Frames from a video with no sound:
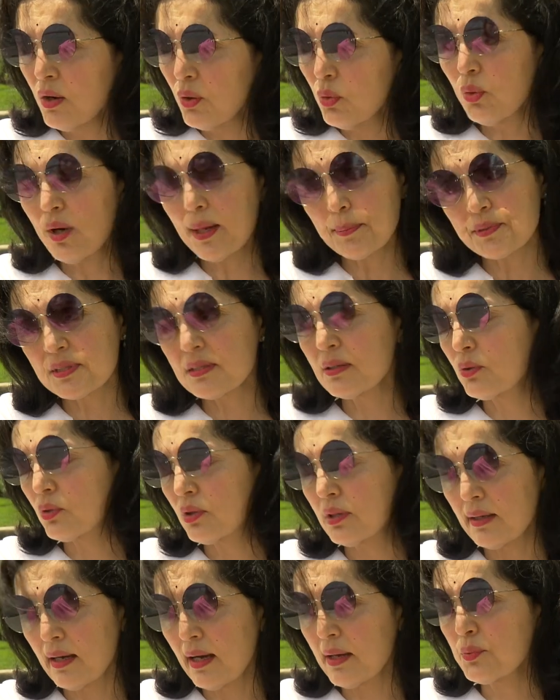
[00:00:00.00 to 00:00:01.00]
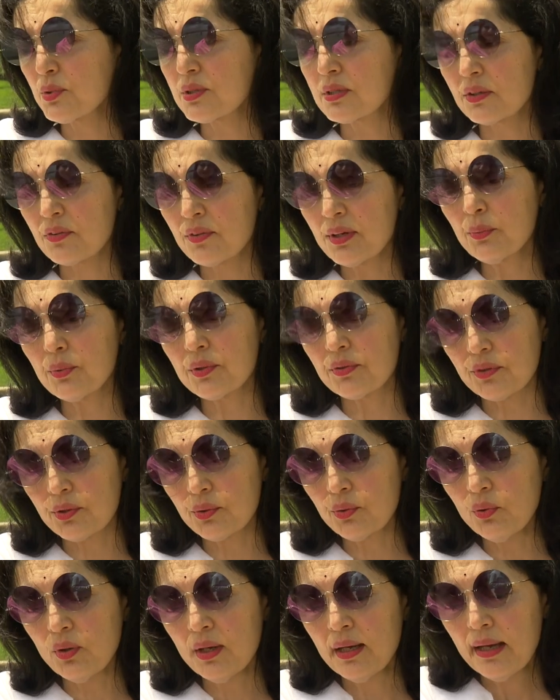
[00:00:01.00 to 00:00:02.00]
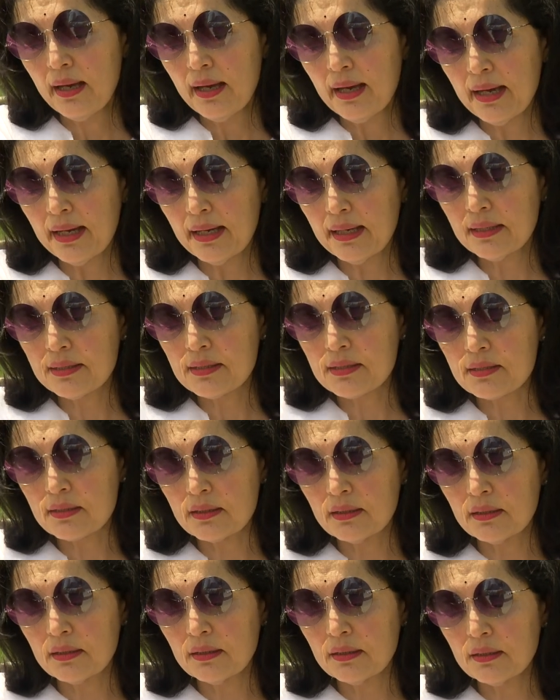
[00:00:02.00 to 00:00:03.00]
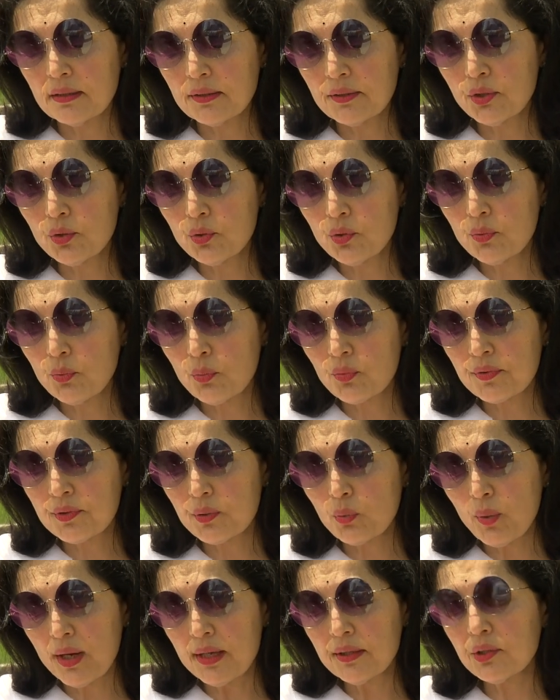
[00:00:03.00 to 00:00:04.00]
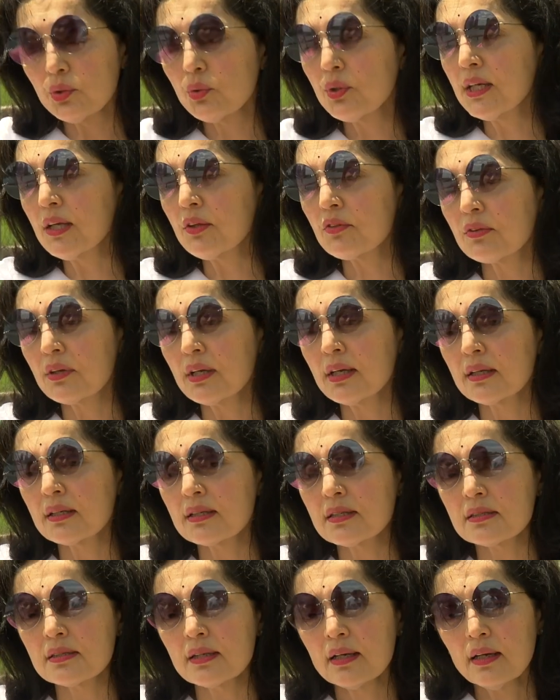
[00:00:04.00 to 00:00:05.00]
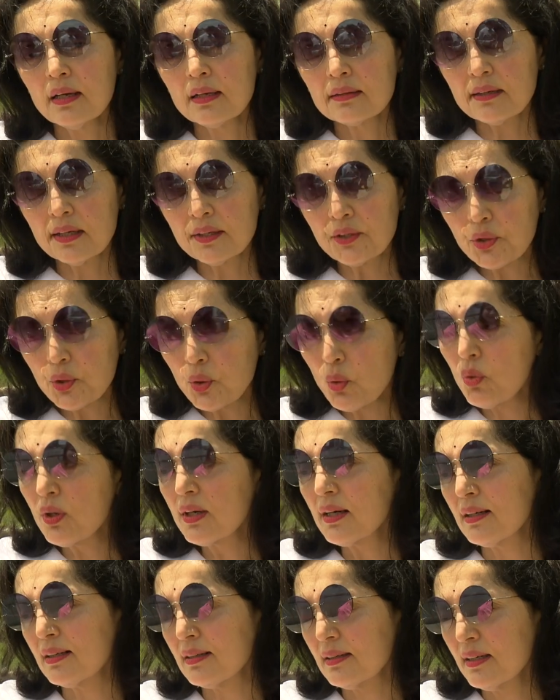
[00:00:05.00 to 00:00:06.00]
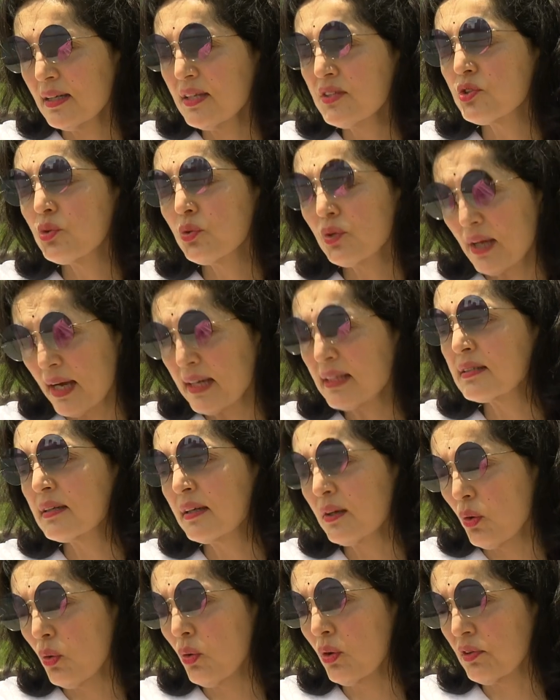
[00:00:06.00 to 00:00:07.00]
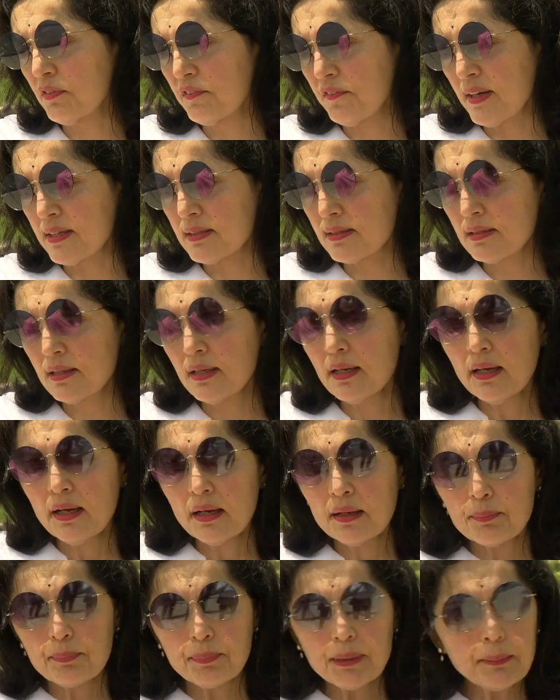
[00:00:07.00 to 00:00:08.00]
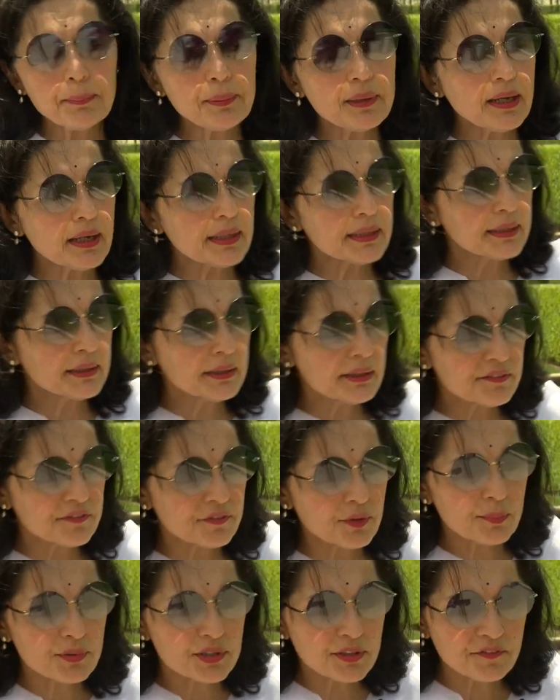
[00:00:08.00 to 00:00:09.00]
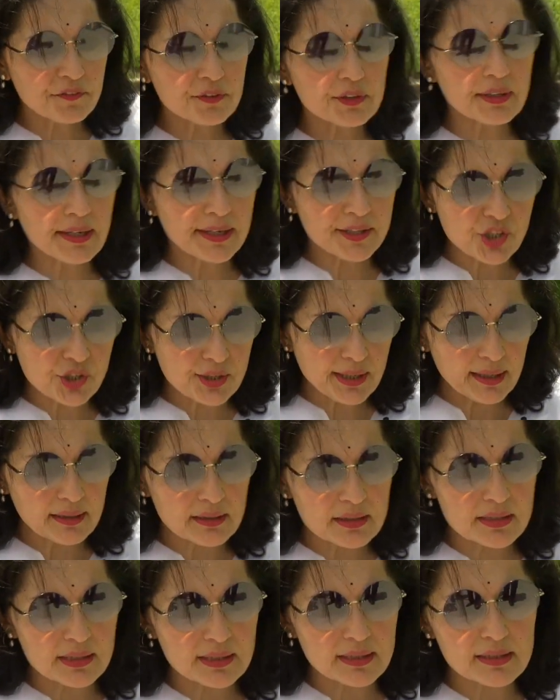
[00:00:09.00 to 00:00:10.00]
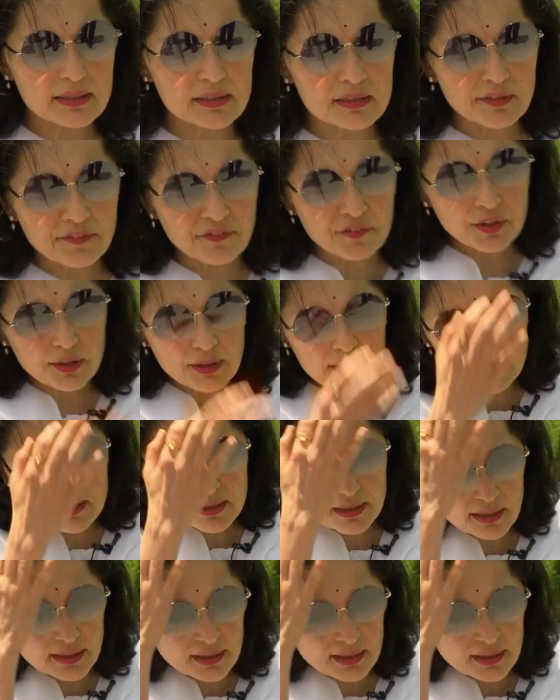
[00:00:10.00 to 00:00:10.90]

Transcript: Oh, absolutely. I would agree with you. And you know, the one unique thing is that yoga is uniting all of us. People are here from different nationalities, different